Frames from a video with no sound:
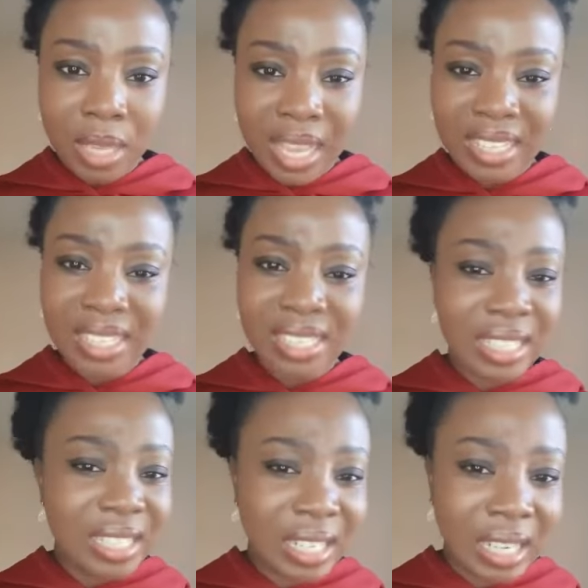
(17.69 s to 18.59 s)
and they
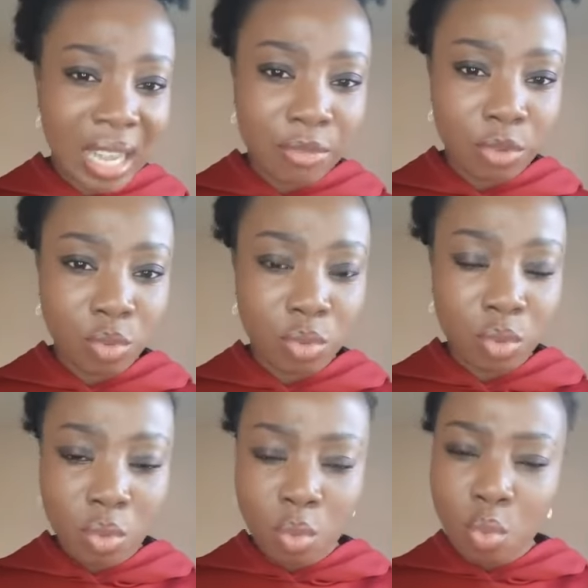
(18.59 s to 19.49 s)
say they love you,
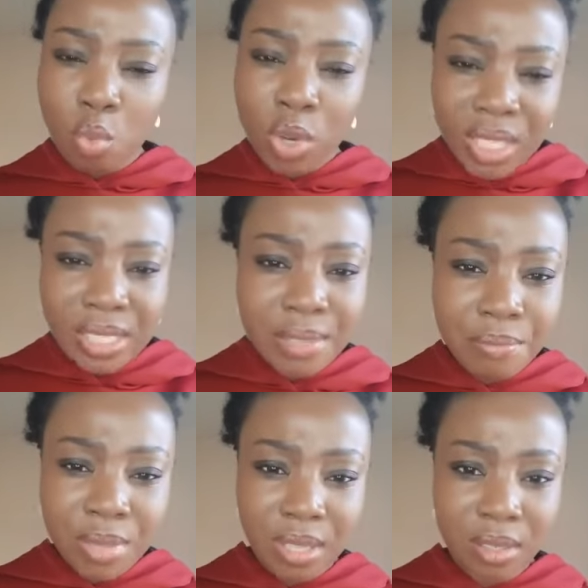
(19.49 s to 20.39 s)
what does it
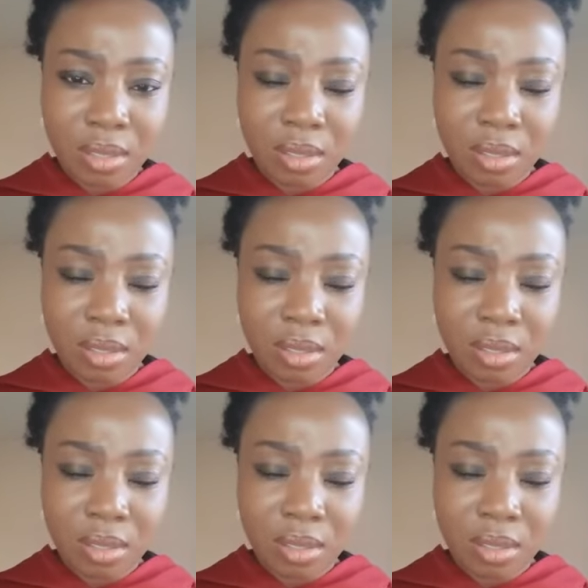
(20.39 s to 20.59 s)
mean?